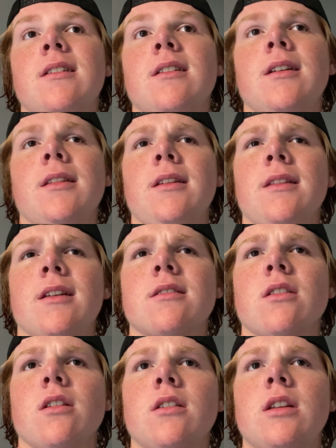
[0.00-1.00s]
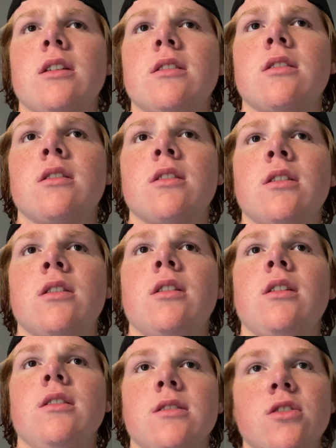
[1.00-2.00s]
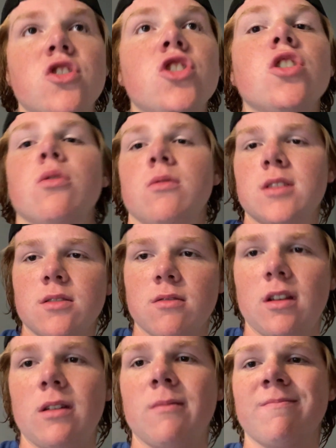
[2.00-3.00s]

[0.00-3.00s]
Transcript: I think that's all it is. Hoodies and shoes, that's right.